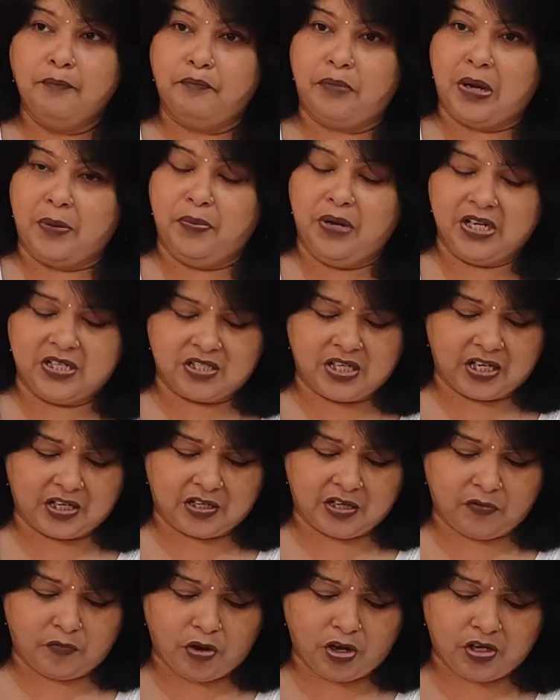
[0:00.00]
Public
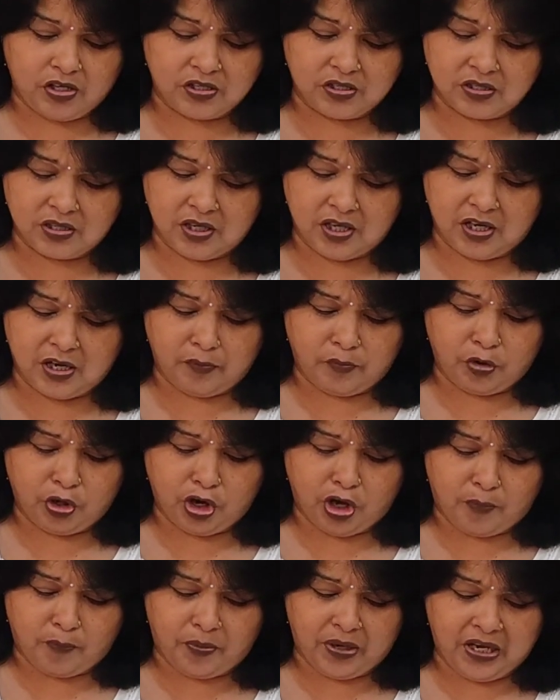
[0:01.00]
sector was in a
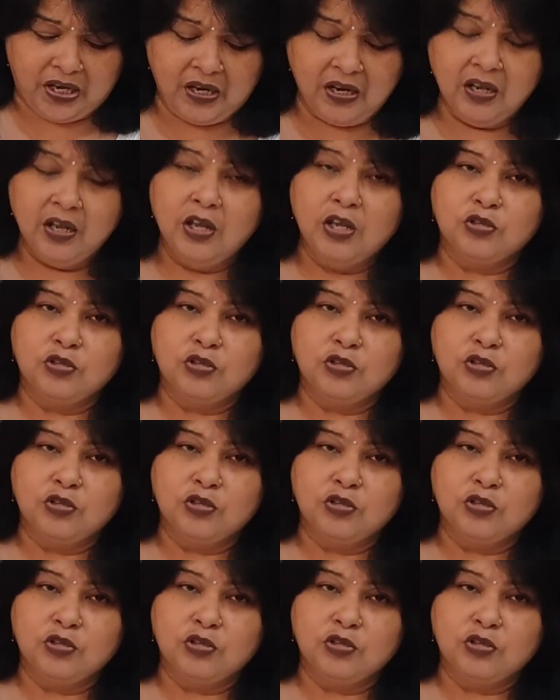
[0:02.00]
monopoly,